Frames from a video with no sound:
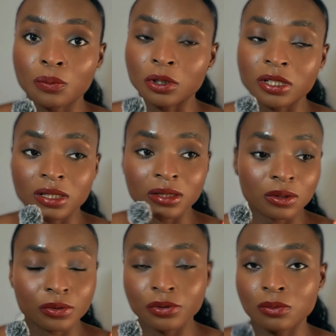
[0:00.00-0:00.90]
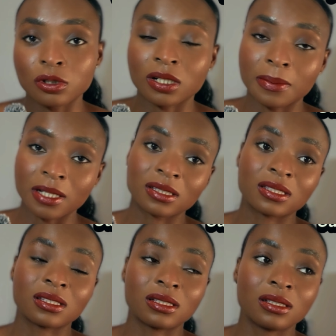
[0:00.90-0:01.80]
much, it's got so much
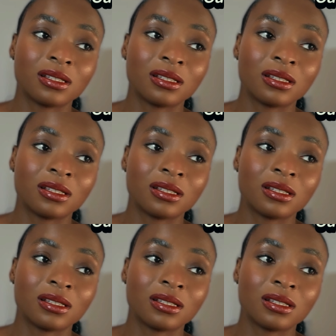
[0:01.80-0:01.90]
capacity,